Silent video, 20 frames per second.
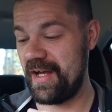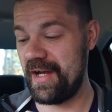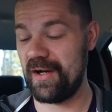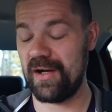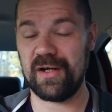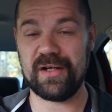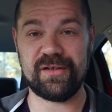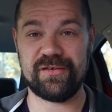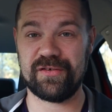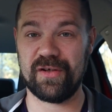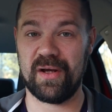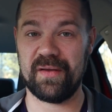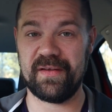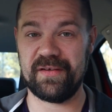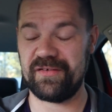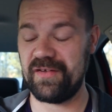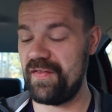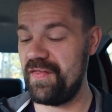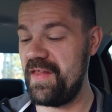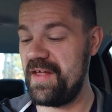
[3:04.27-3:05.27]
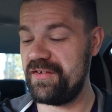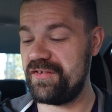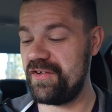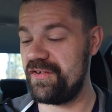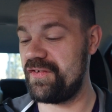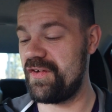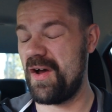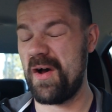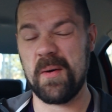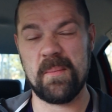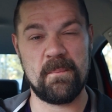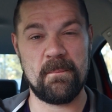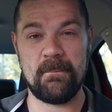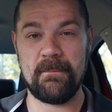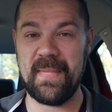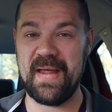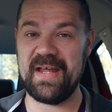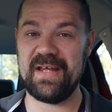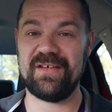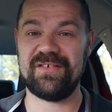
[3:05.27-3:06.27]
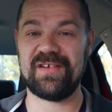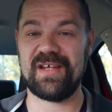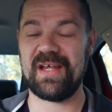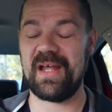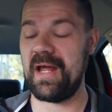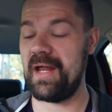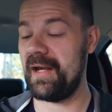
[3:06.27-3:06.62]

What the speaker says: I already saw this and this is amazing.